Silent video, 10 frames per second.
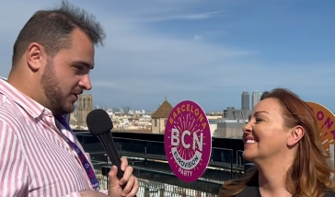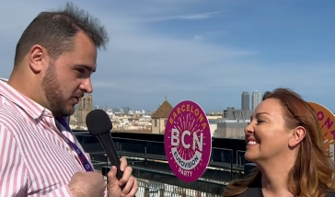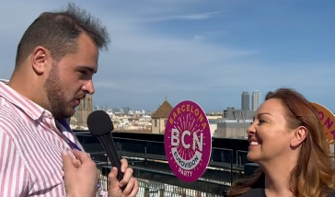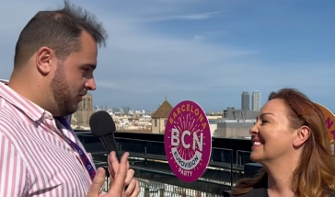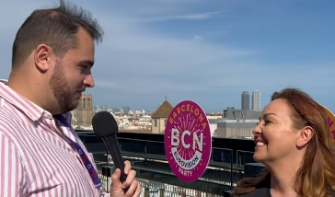
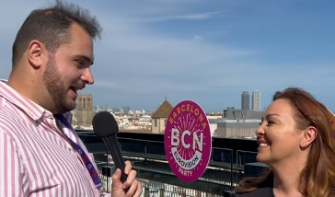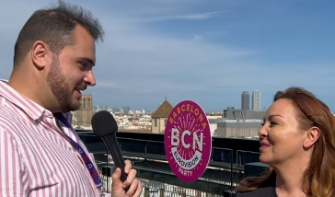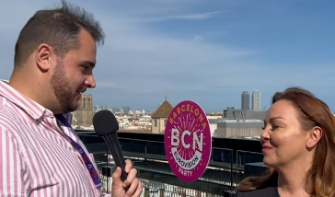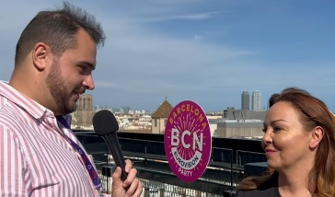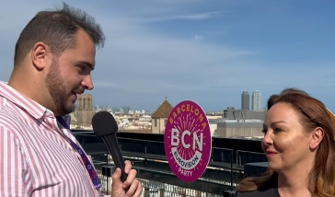Speaker 1: grown
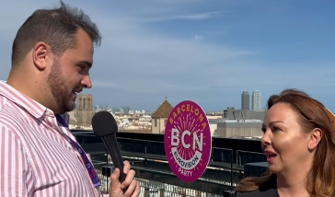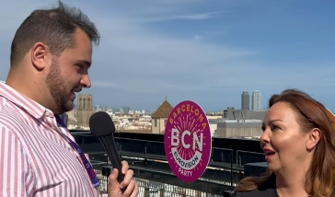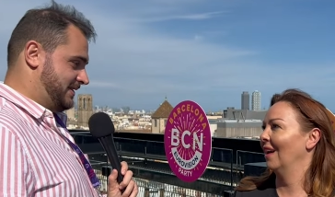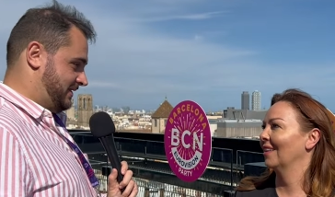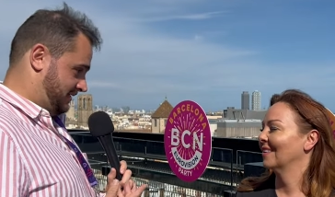massively
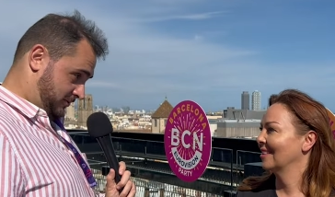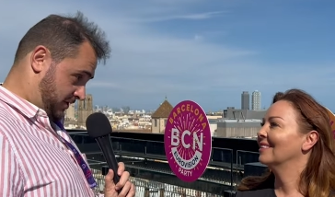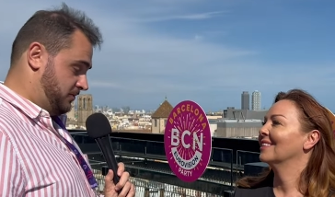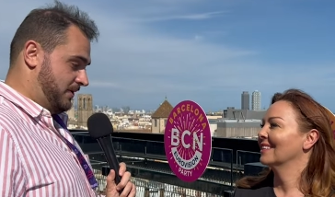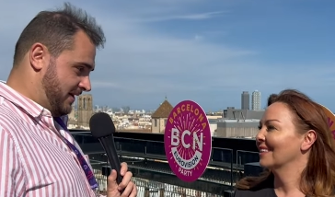since
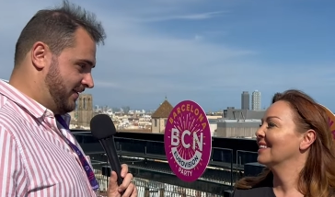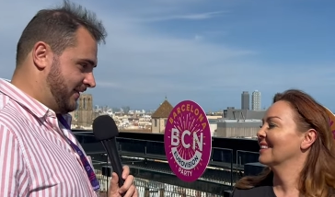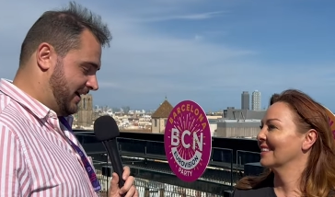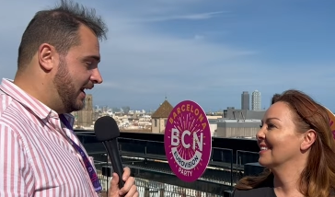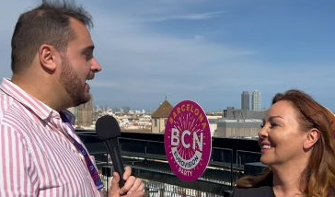you were
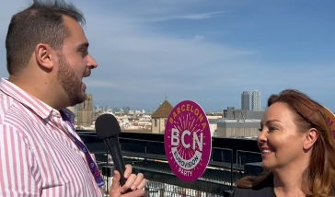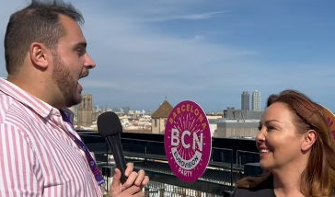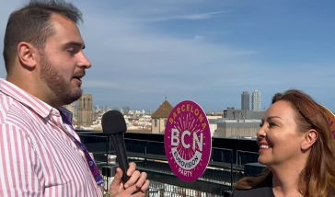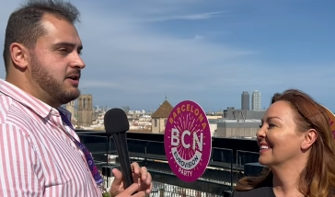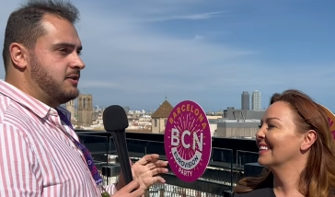there.
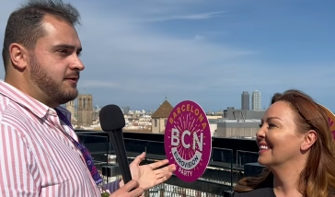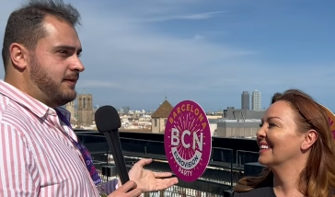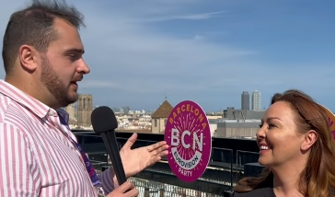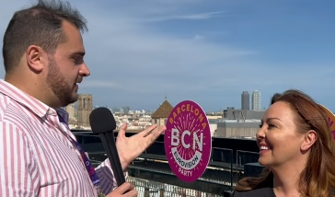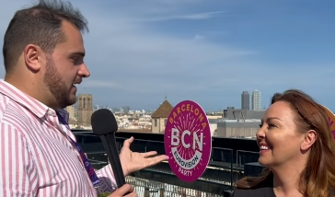How are you
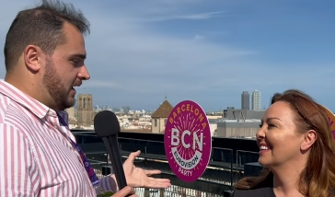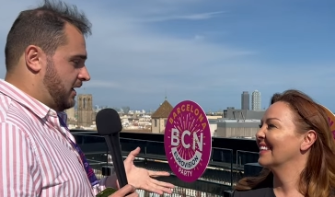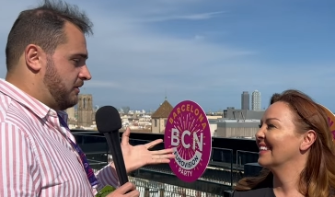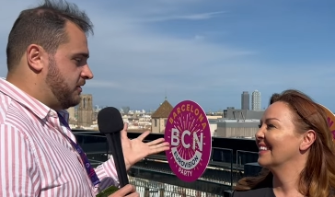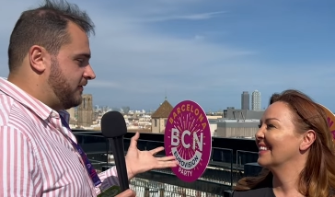feeling
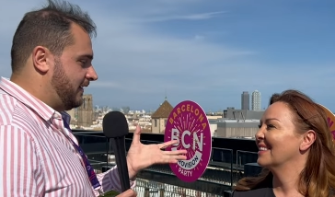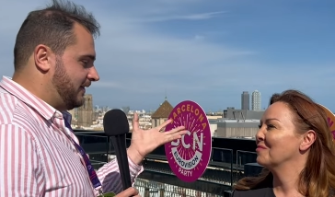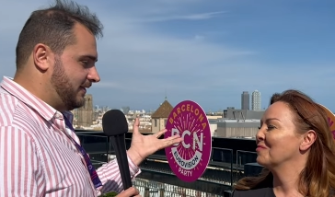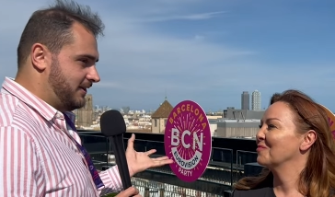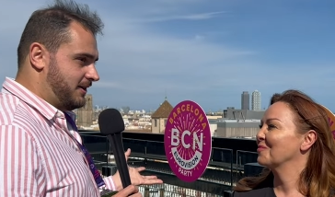that? How are you
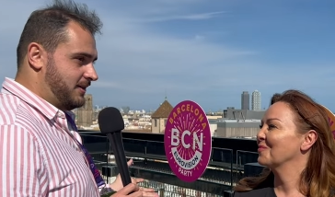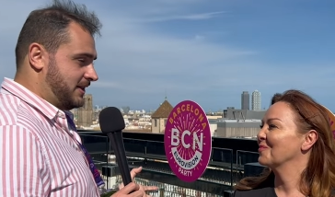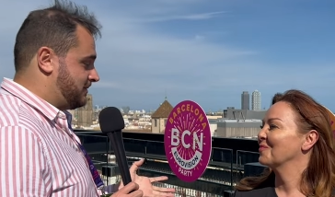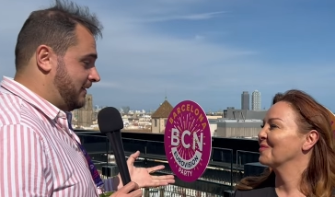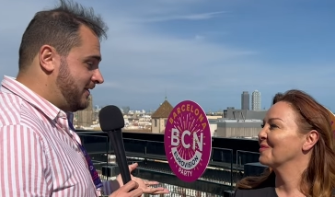finding the
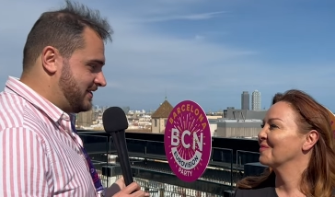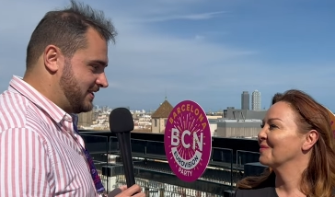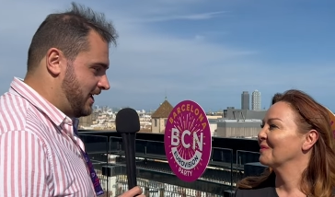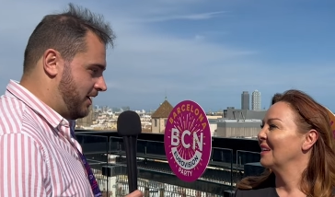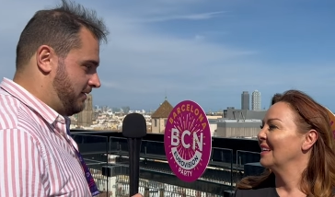
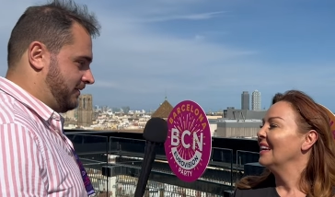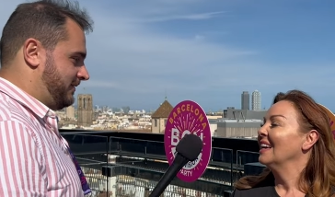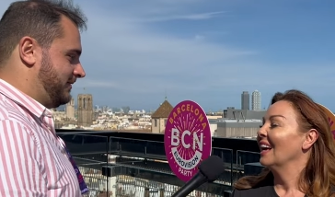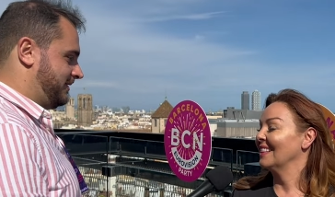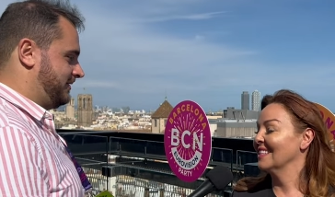experience now?
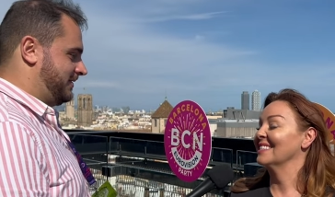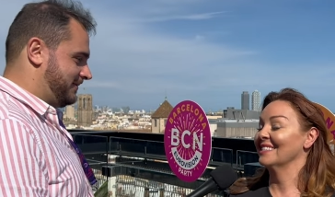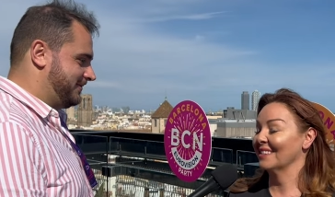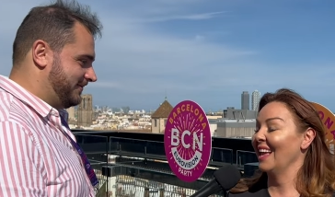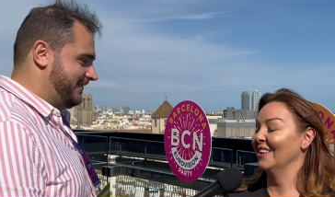
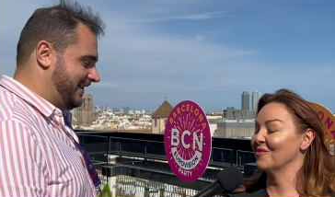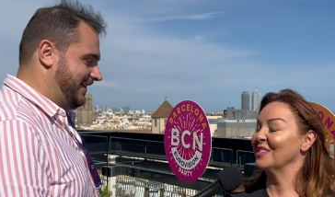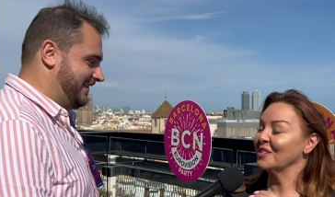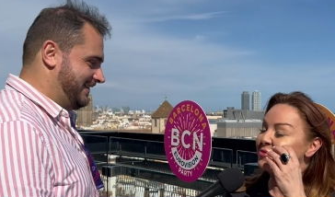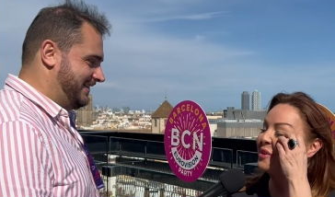
Speaker 2: This
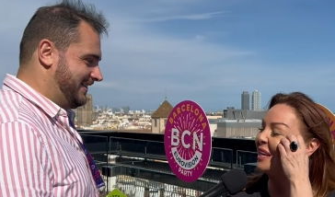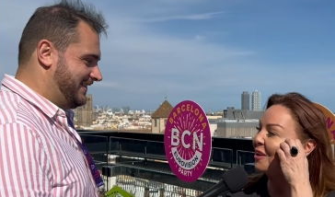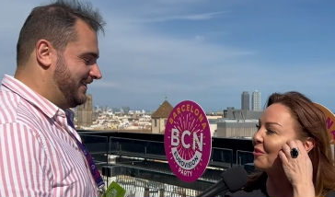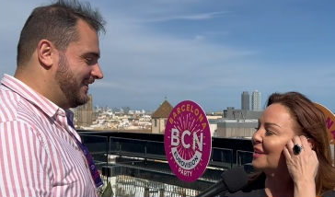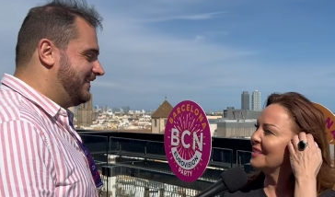is
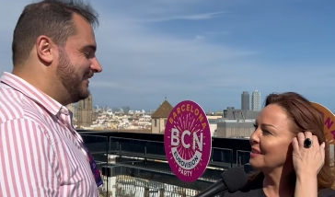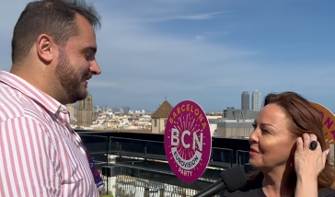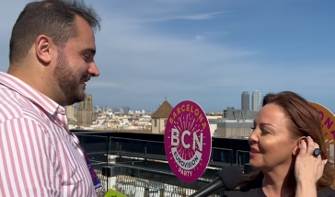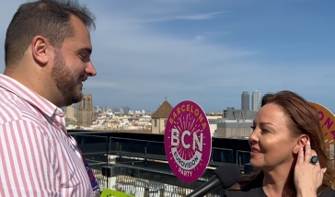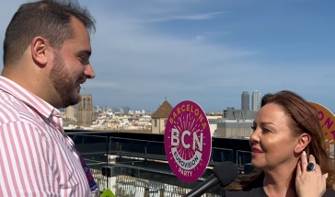really crazy,
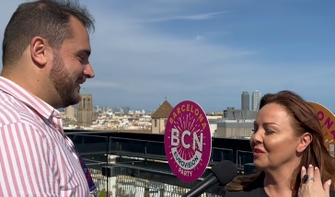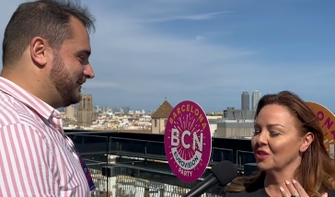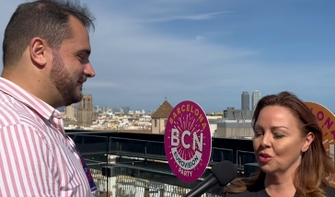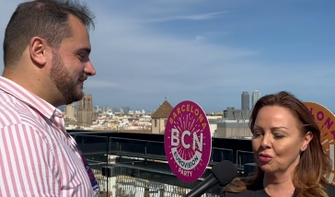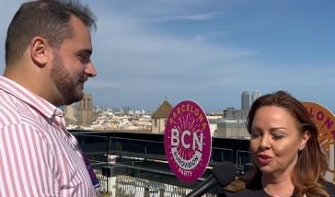because
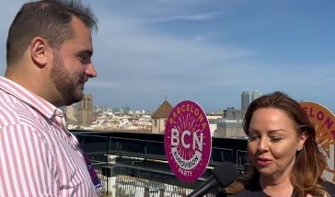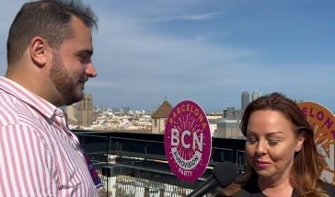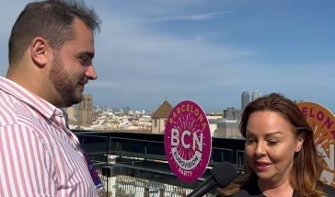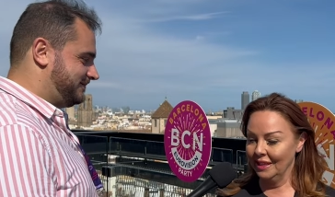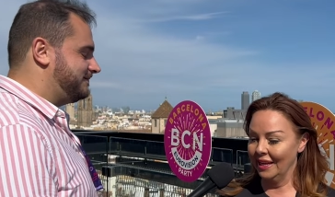even social
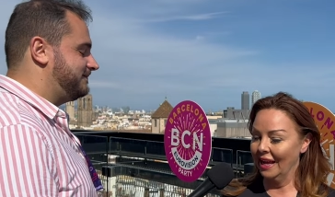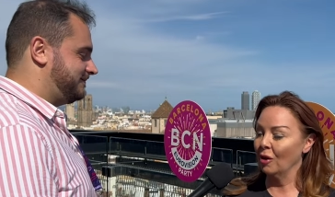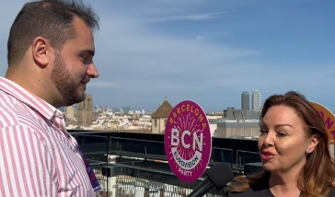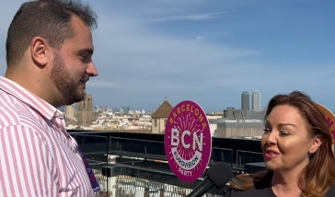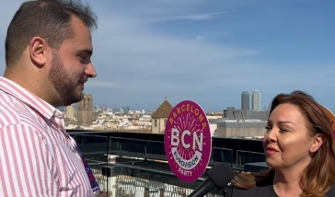
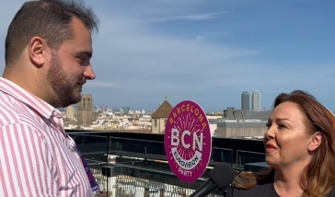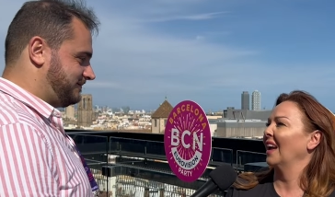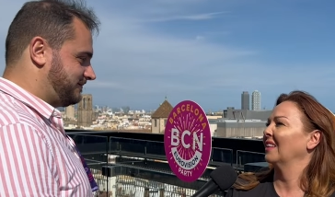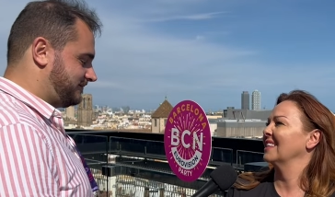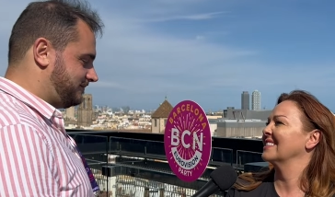media, also the
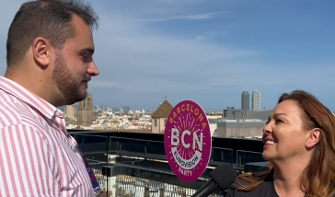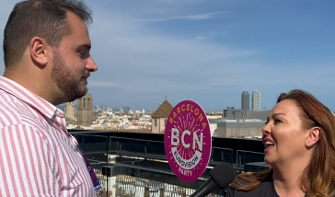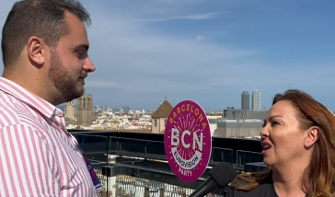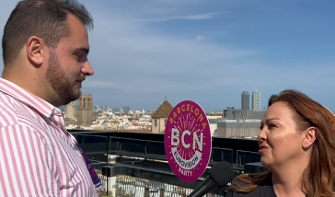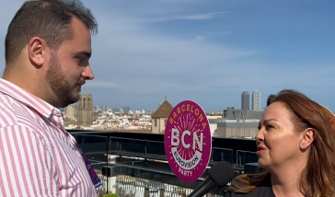fact that it's
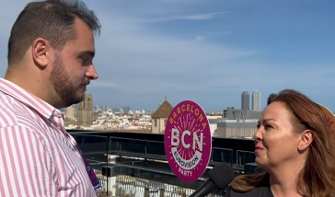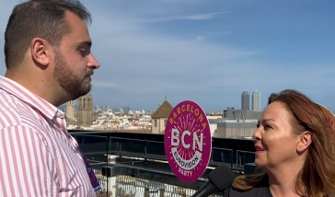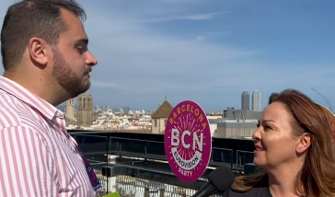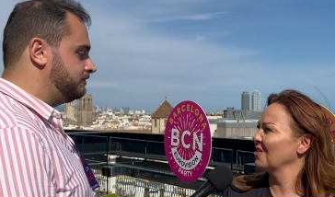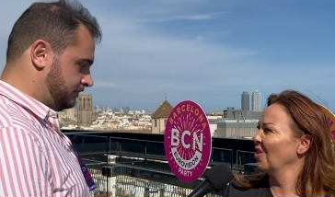allowed to
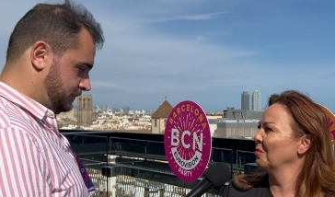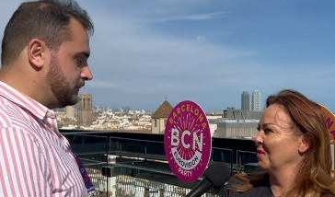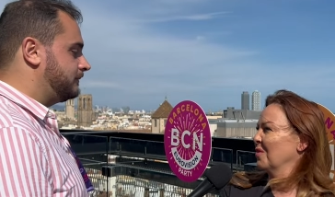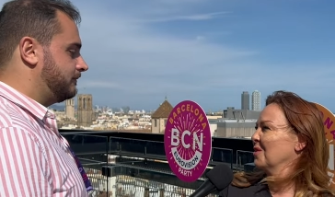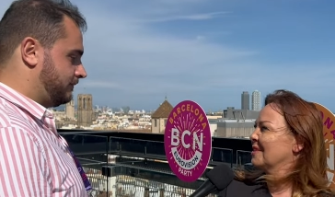play the song
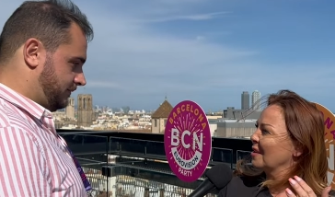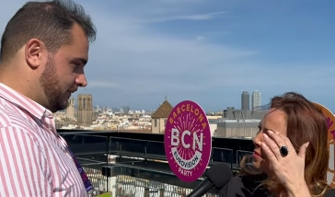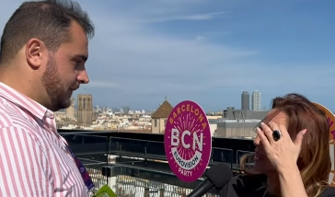before time